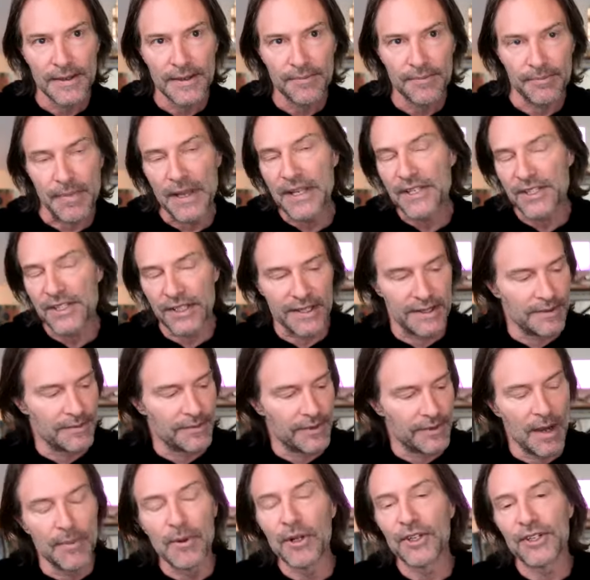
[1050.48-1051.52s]
basically the
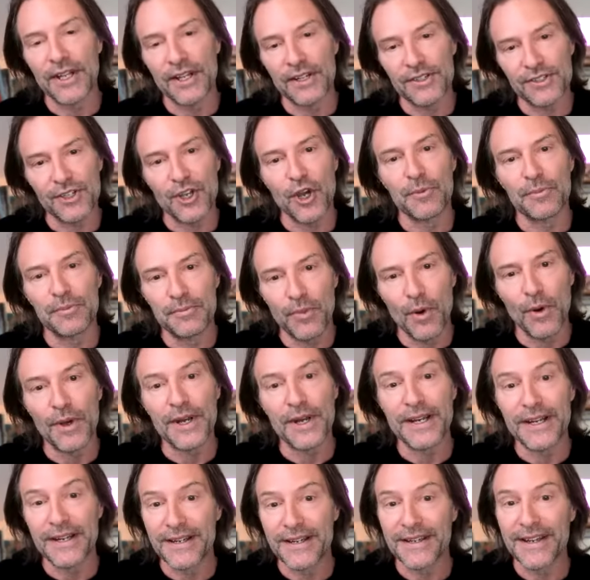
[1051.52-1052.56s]
Hubble telescope
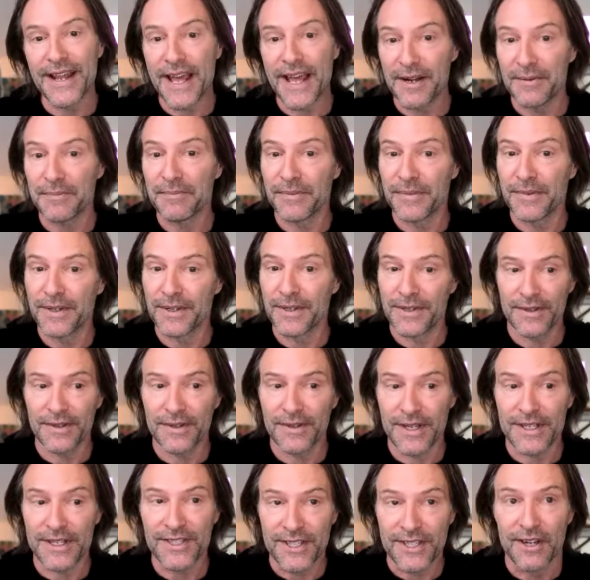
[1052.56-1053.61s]
pointed it at
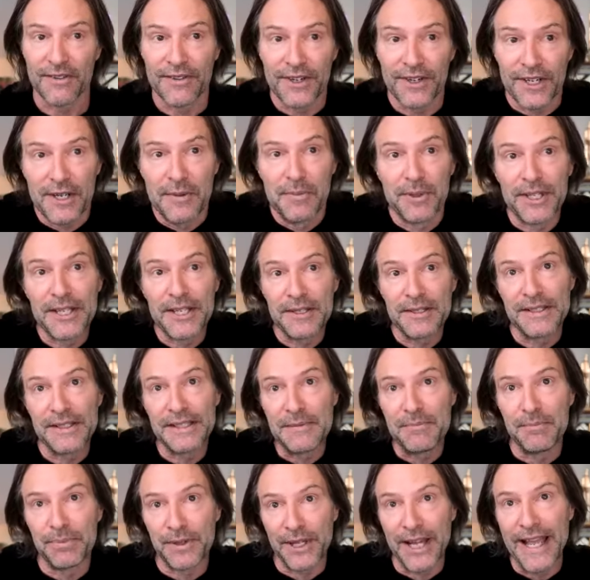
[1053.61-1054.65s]
itself at a
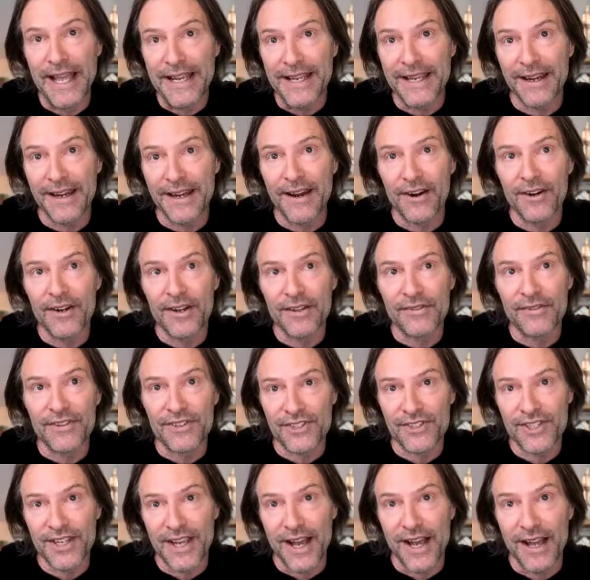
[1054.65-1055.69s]
completely blank area of the
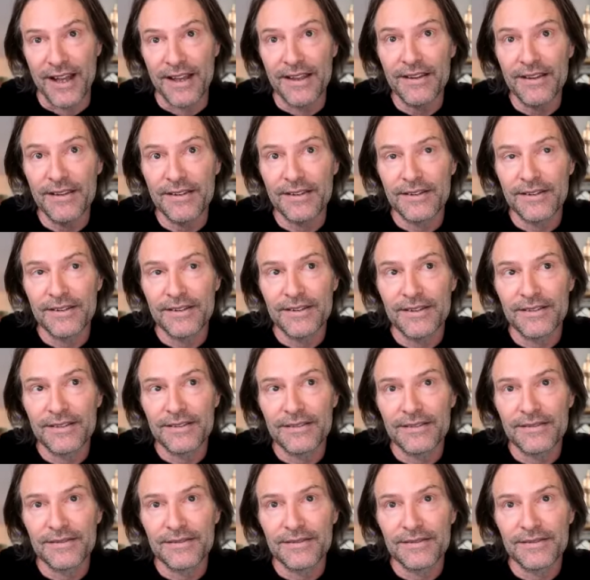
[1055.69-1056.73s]
sky,
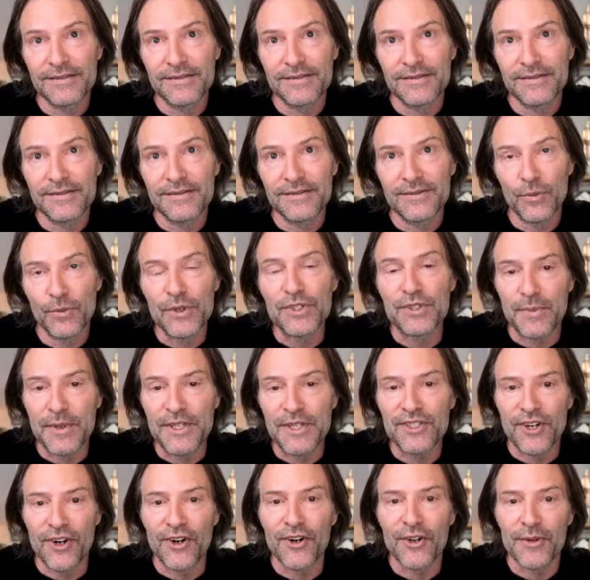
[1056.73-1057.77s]
which
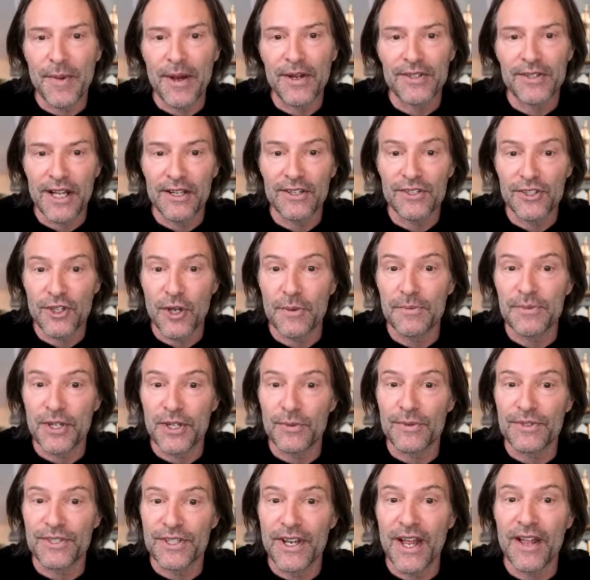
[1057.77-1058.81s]
means to earthbound telescopes, there
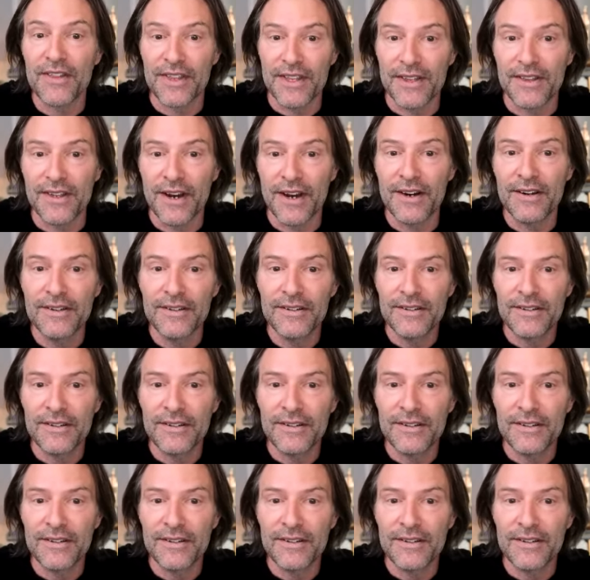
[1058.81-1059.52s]
was nothing there.